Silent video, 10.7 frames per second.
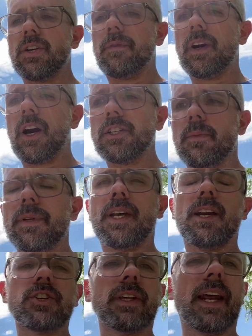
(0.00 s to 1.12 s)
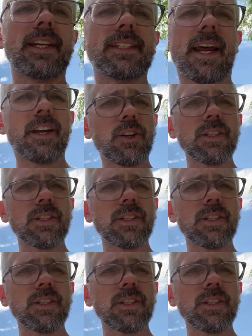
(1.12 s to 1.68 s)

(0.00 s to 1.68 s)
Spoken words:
in regards to potentially any technical